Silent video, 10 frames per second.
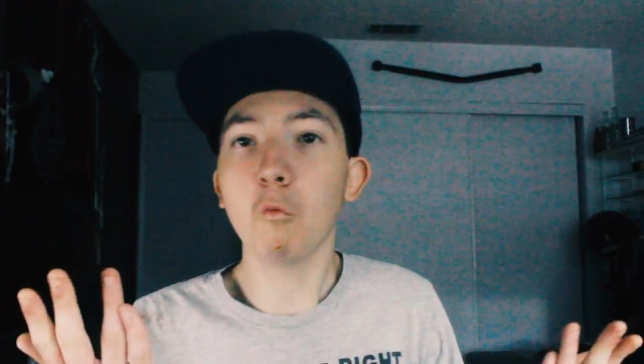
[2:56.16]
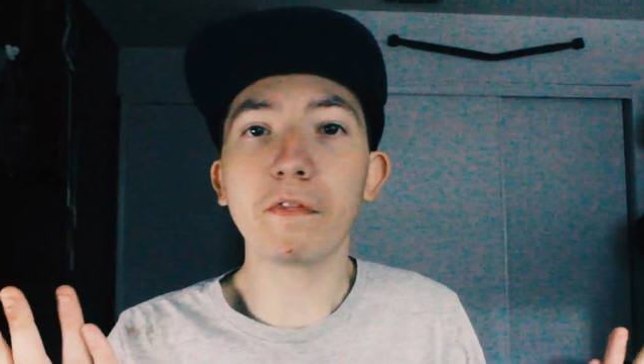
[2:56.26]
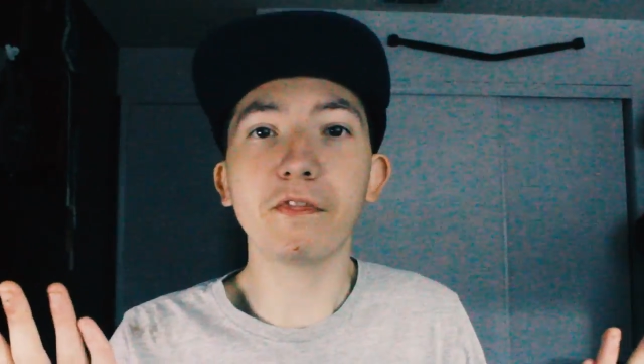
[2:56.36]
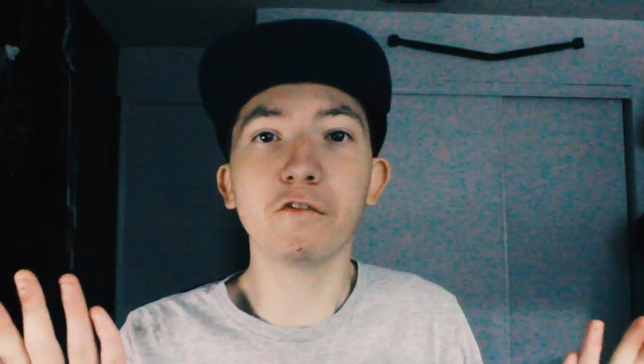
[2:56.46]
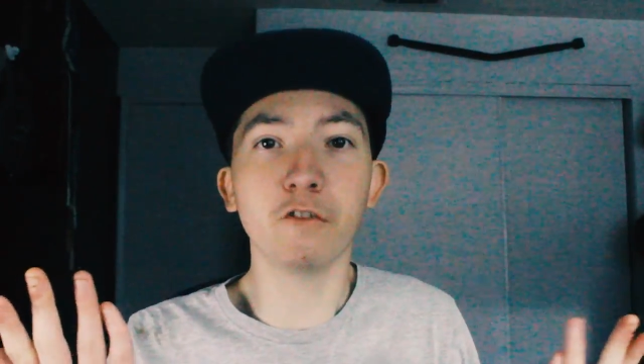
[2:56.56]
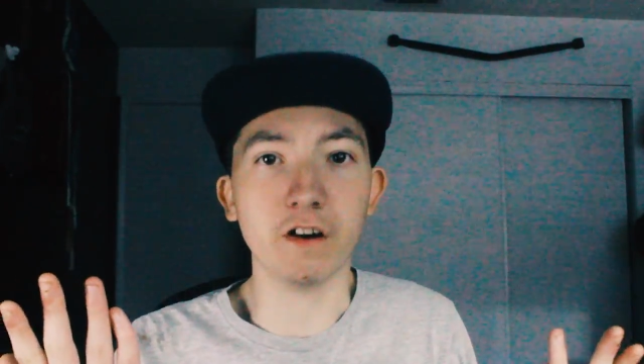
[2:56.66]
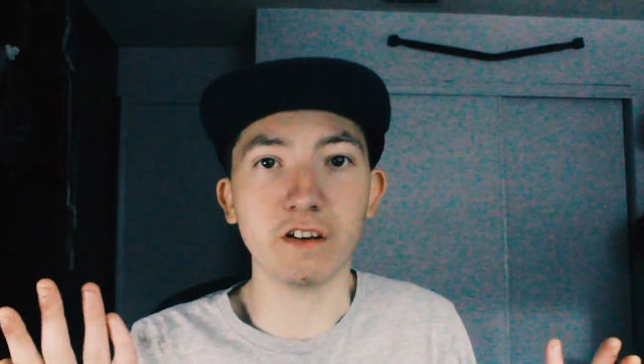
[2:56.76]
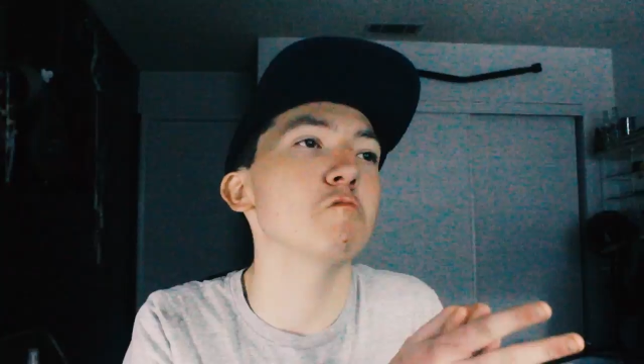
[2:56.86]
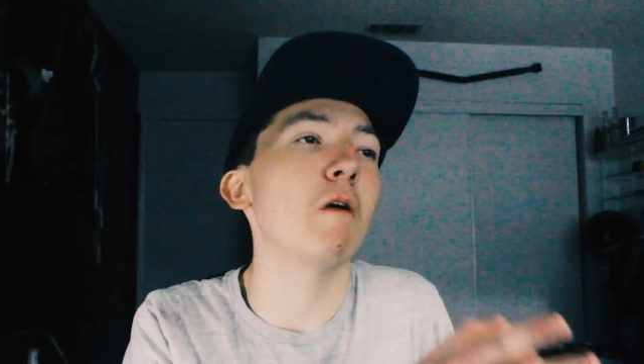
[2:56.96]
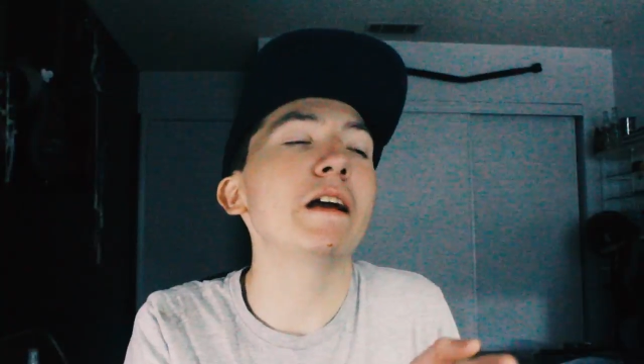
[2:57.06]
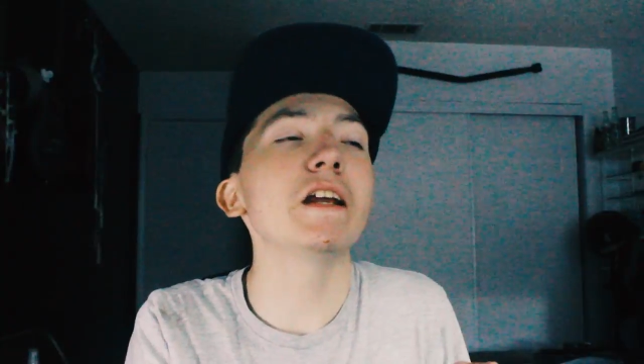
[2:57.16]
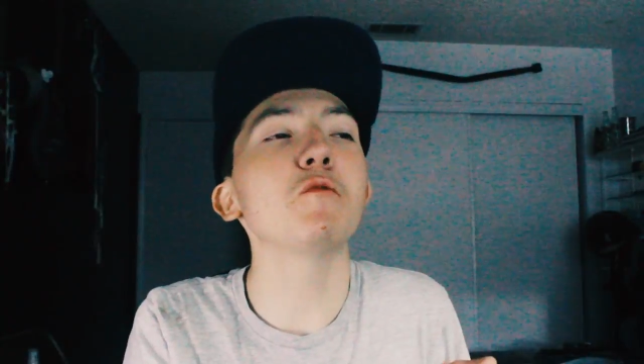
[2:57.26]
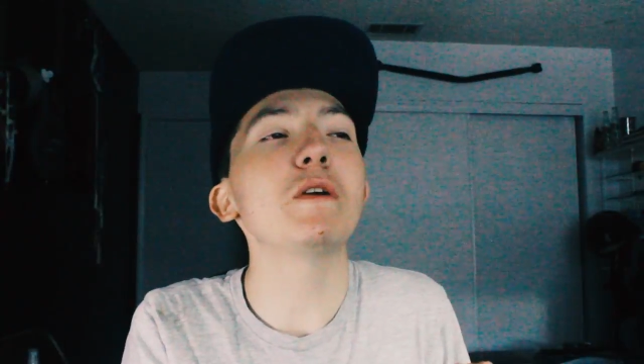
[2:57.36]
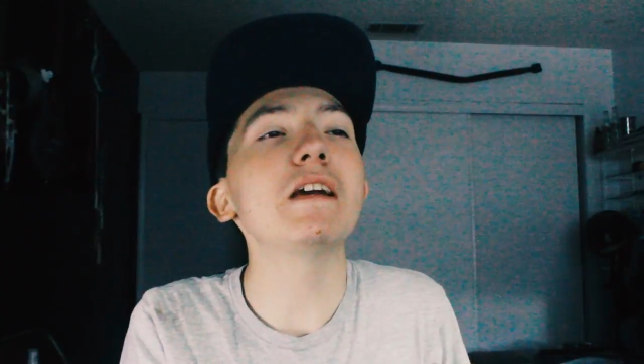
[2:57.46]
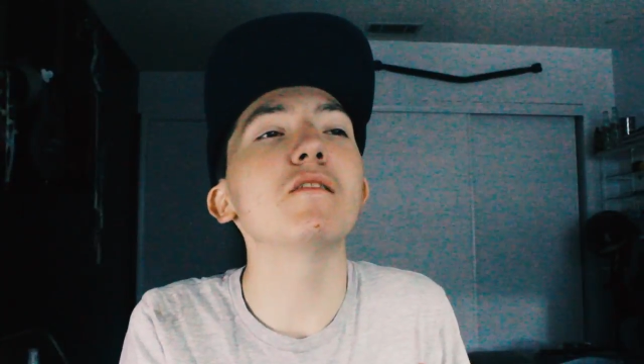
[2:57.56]
What the fuck? Why
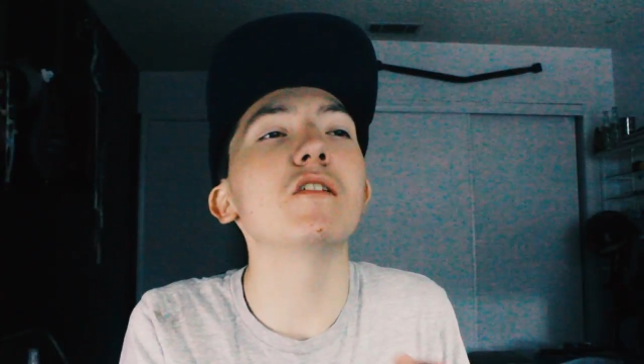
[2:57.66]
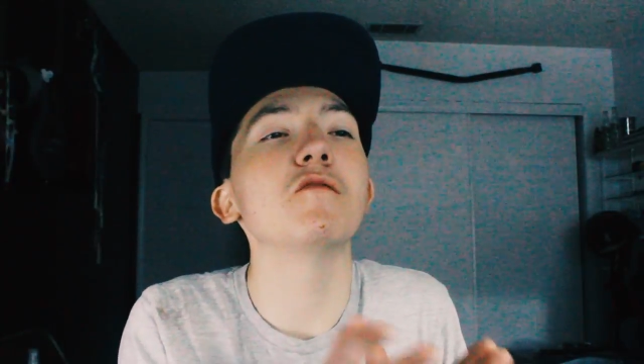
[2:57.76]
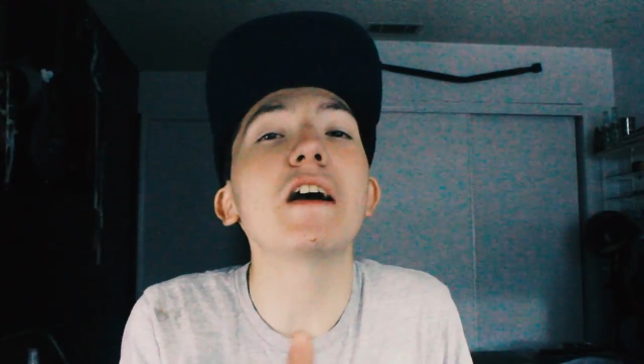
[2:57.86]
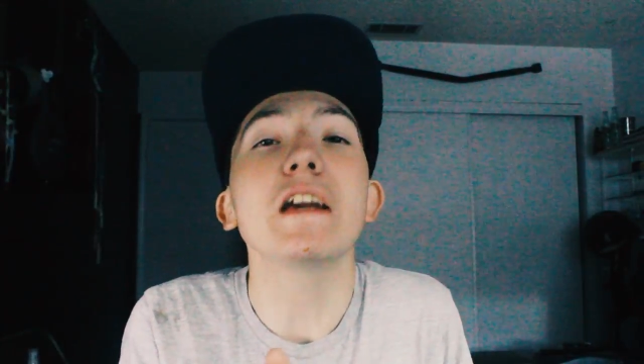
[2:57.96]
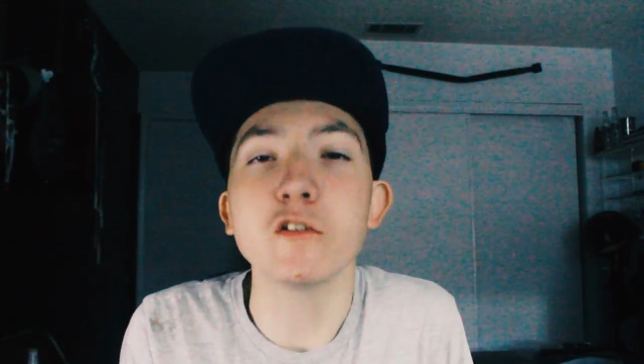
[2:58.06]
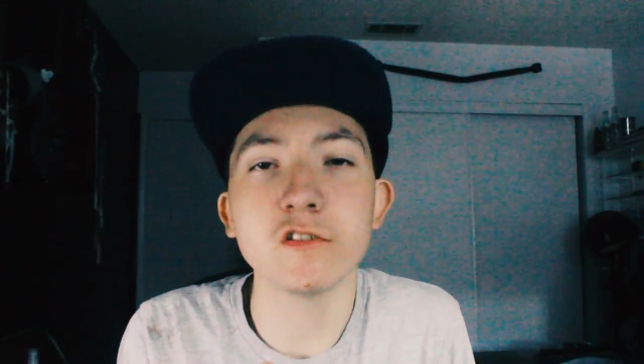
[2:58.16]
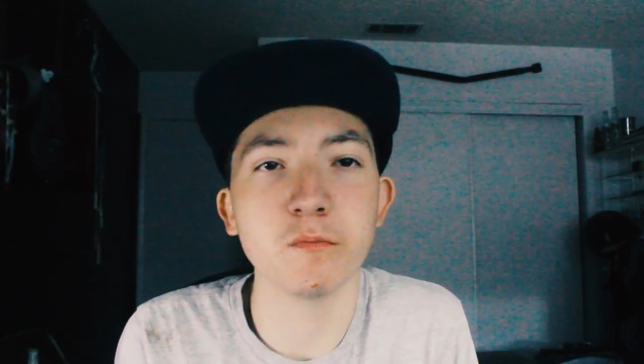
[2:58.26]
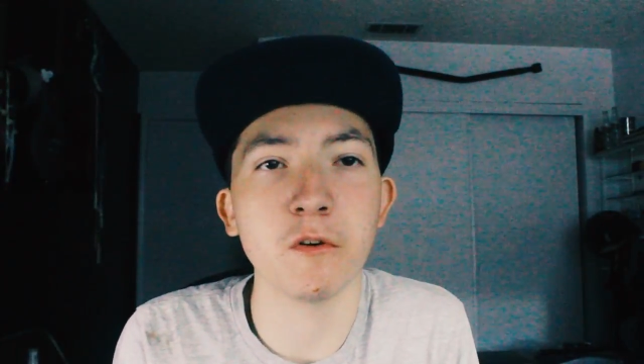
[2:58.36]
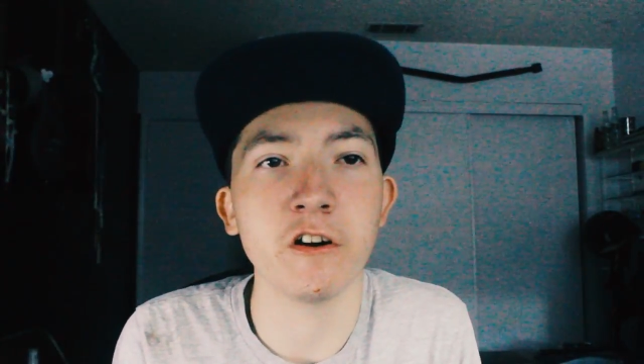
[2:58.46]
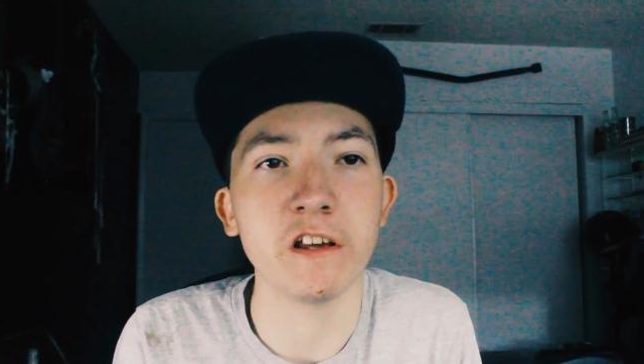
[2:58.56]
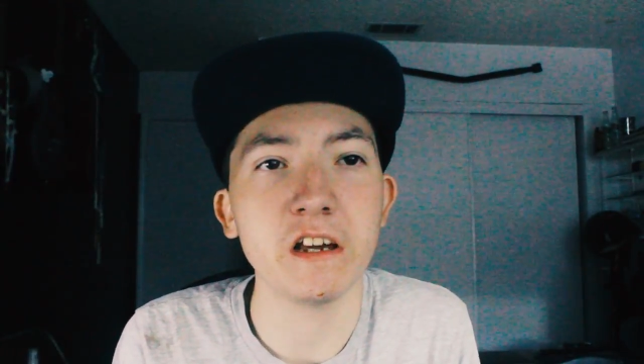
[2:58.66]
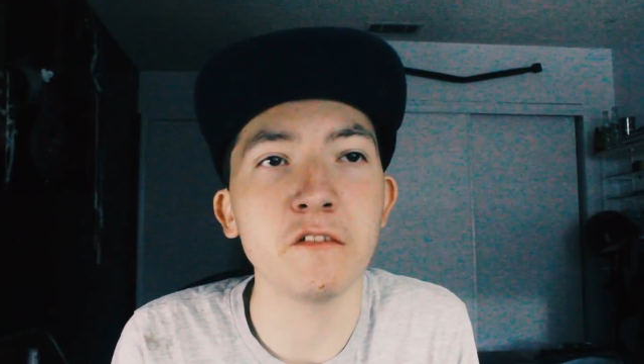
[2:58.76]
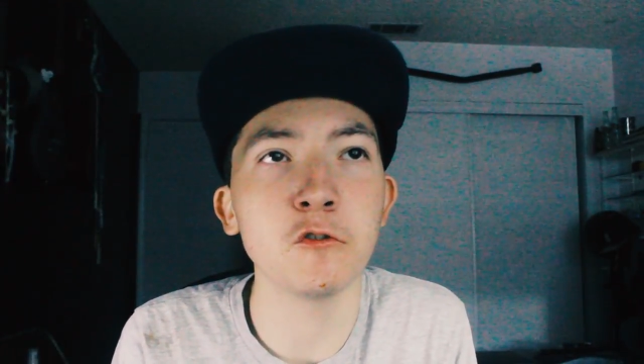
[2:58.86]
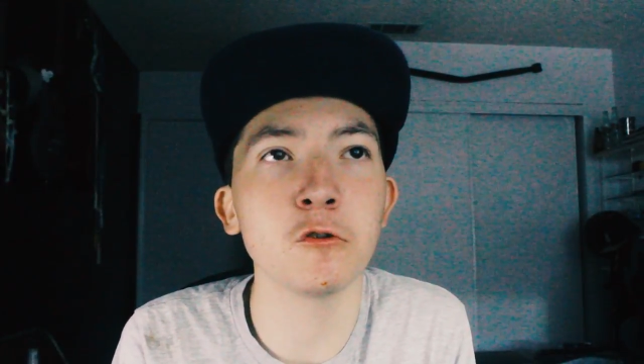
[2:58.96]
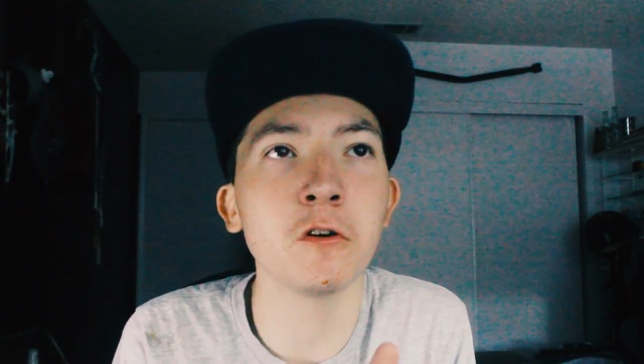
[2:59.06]
did we even invite you to the party
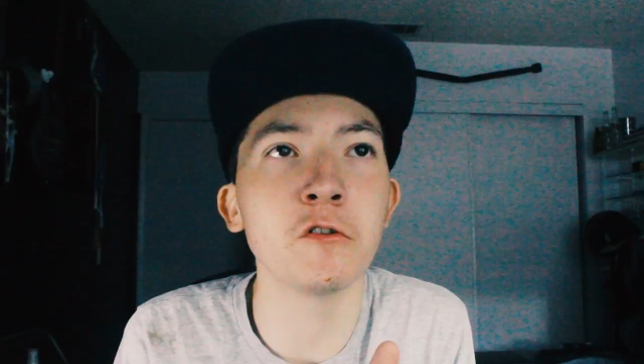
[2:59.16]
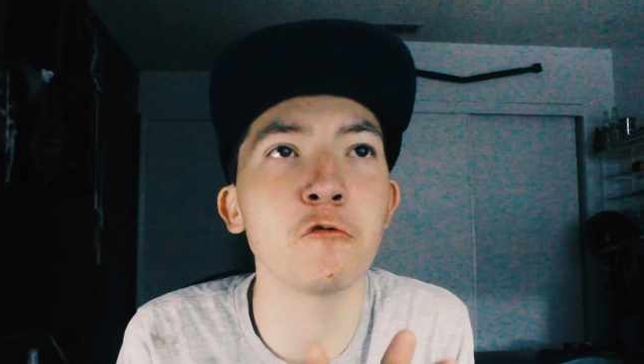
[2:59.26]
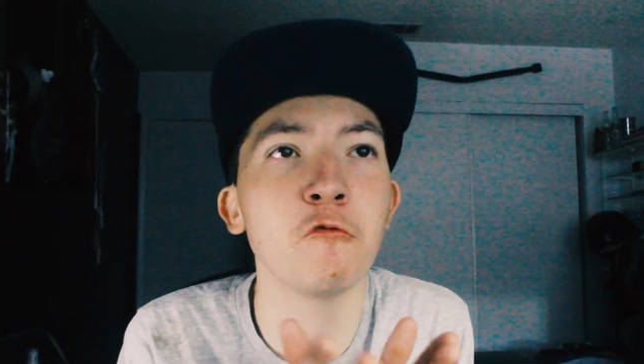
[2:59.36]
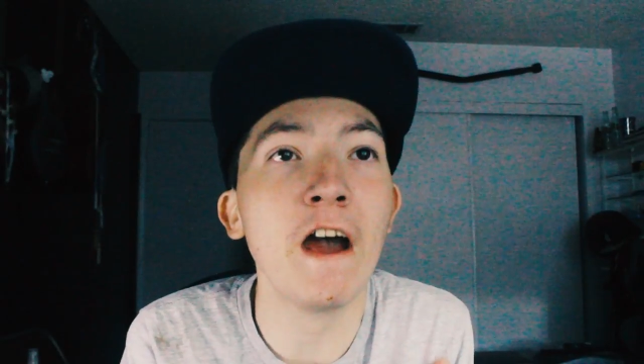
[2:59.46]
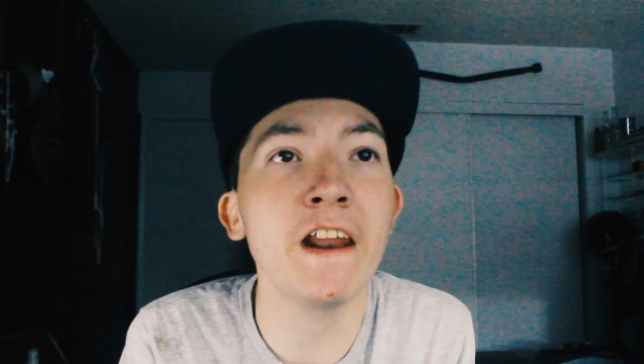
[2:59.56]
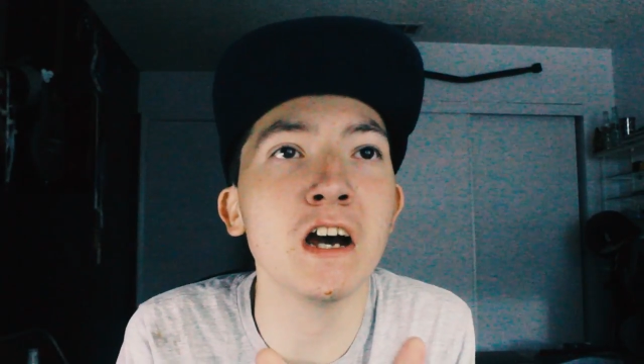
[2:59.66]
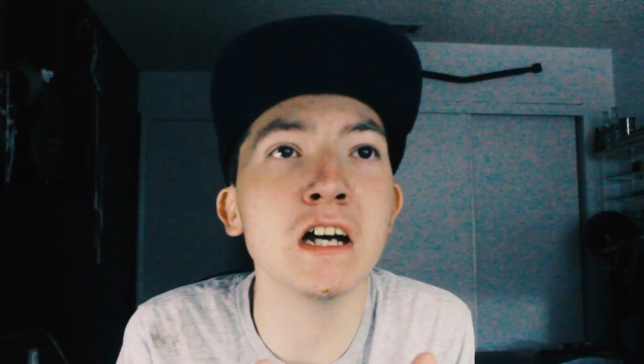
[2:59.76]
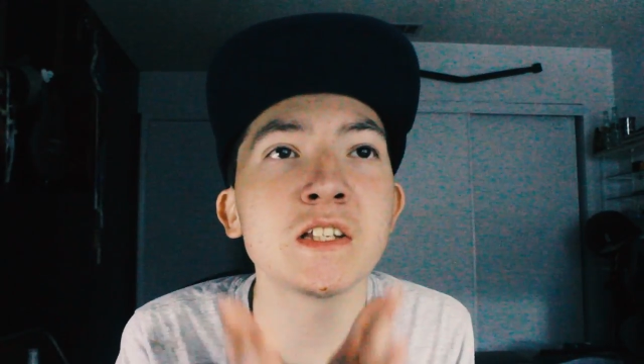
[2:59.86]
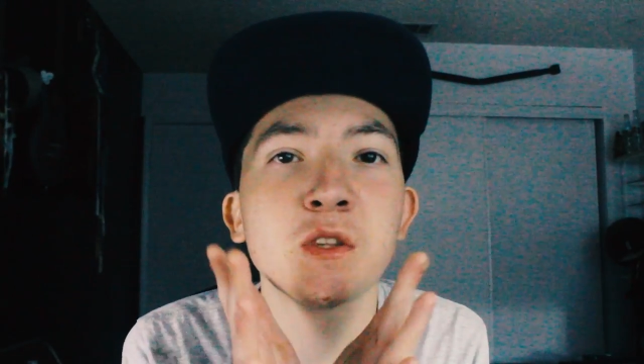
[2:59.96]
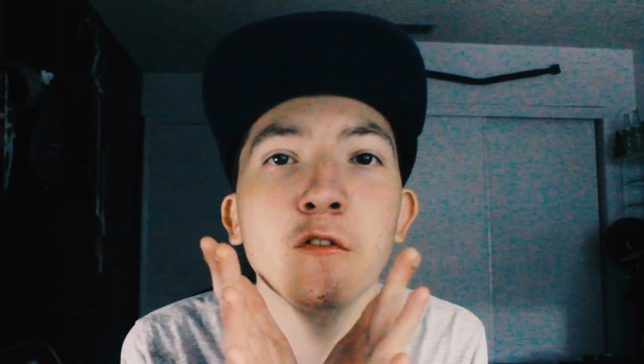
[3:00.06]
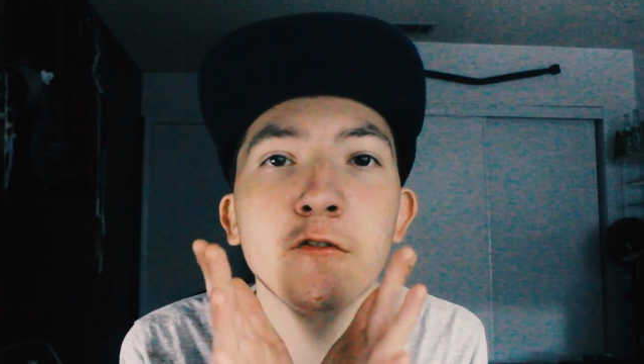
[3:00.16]
if you're going to rat us the